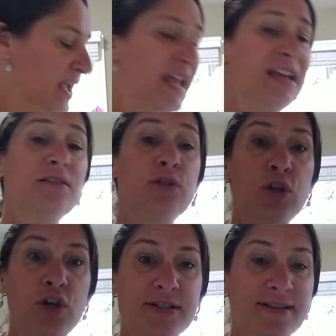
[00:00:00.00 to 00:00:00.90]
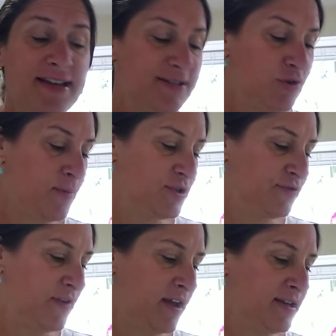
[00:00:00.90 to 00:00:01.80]
It looked like so much
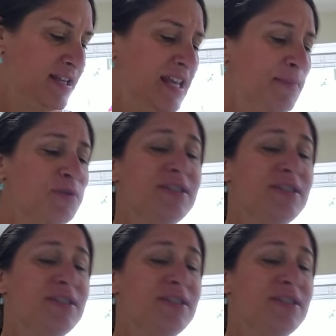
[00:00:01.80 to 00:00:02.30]
fun. Chemo